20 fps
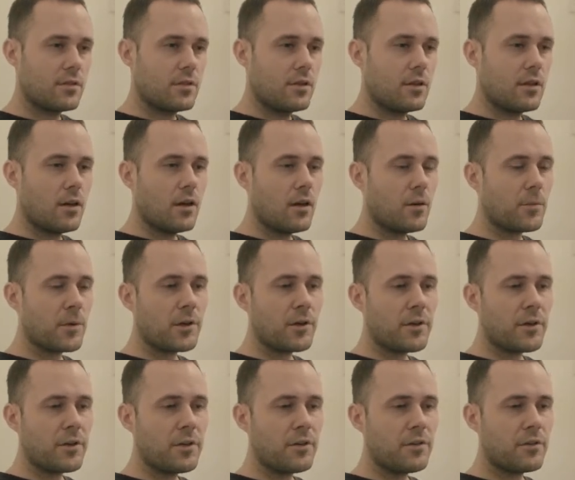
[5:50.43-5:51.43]
I'm not
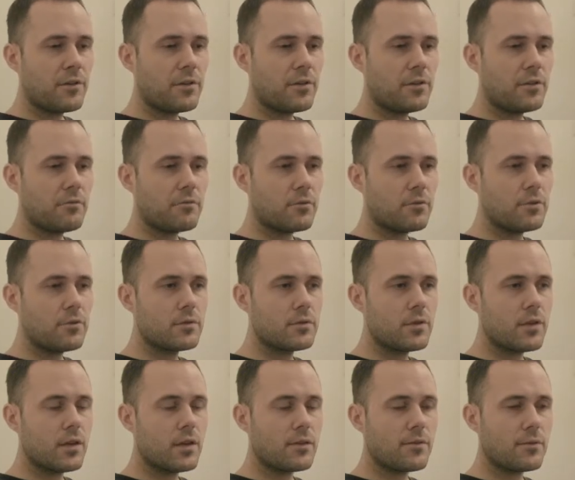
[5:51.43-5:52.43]
in the root
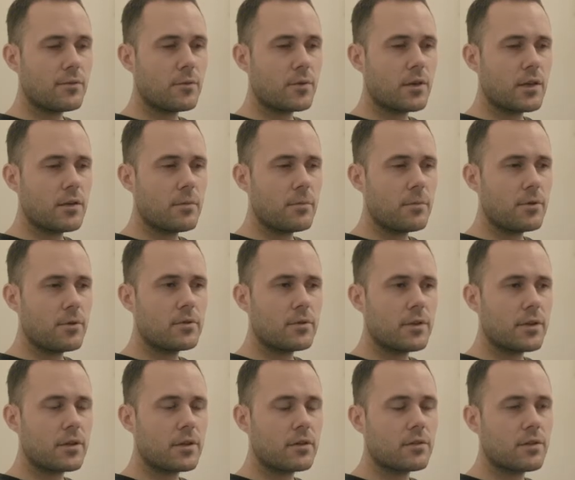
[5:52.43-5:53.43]
DFYM pool
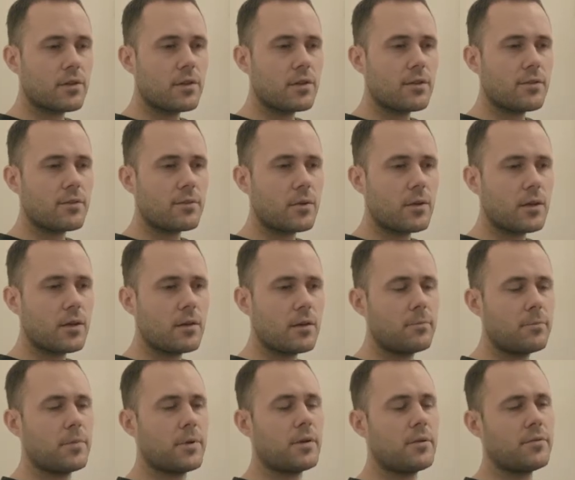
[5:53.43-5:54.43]
yet on
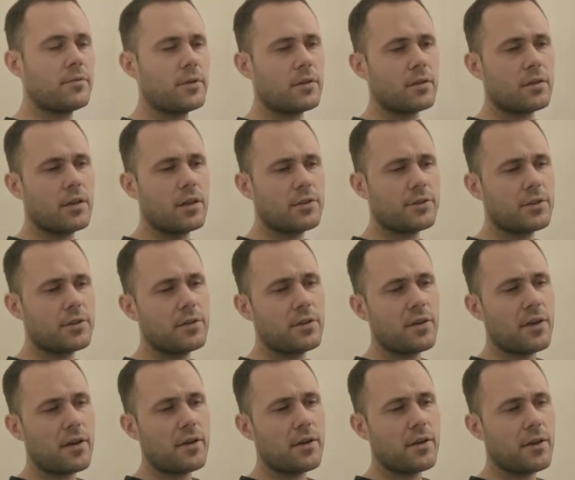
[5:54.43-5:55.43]
DFYM, but I think actually
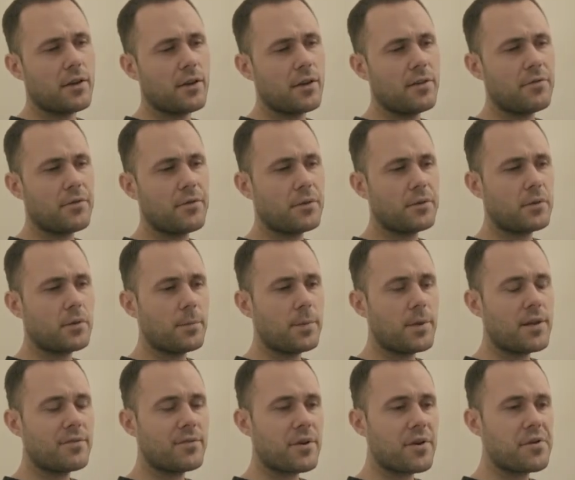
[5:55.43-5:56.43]
if you're a
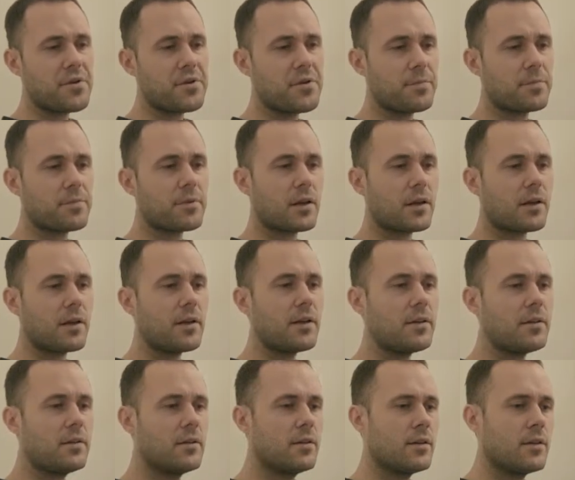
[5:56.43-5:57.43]
bit of a new
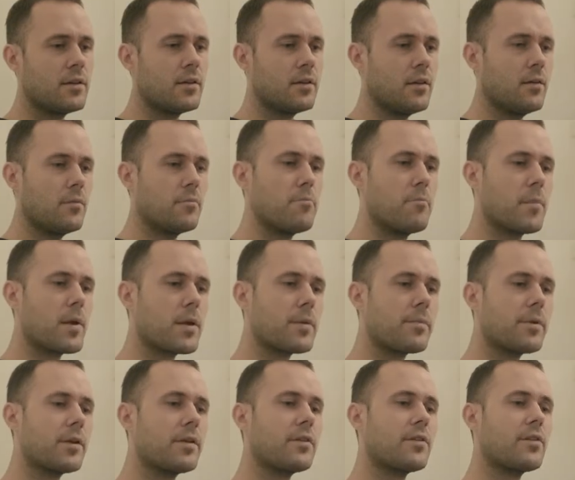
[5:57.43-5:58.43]
player, maybe
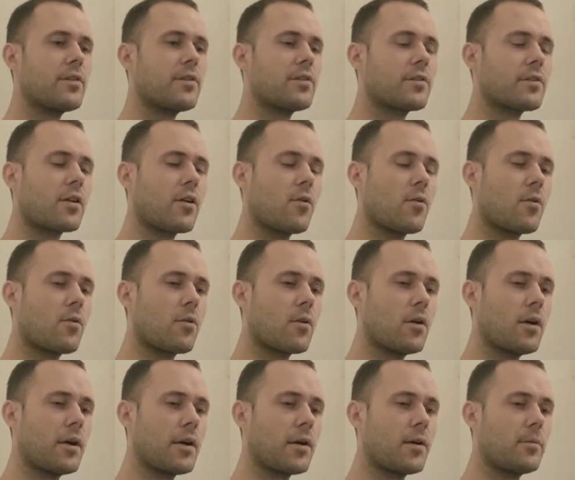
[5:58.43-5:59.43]
this is
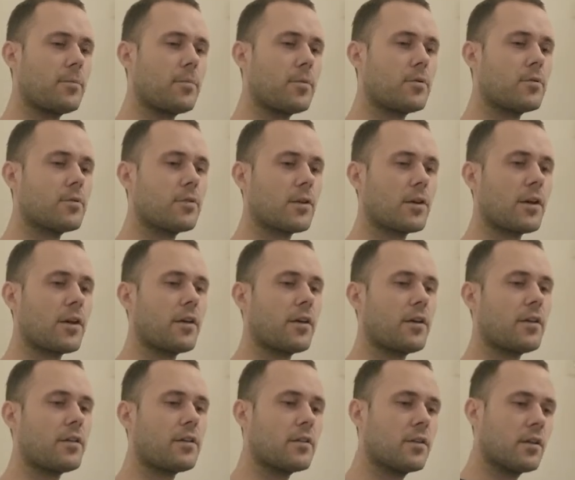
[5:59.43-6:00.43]
quite a good pool to get
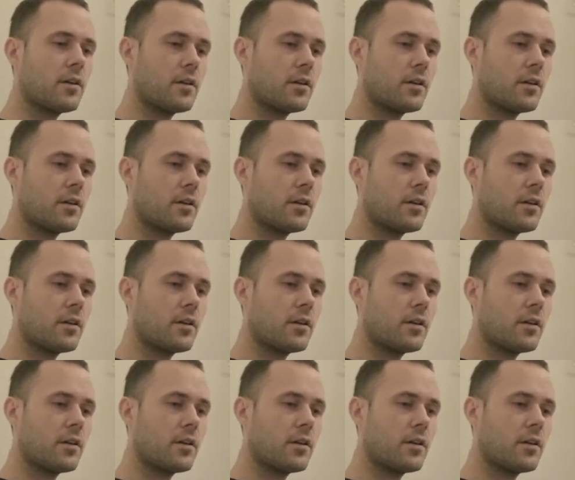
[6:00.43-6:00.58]
in.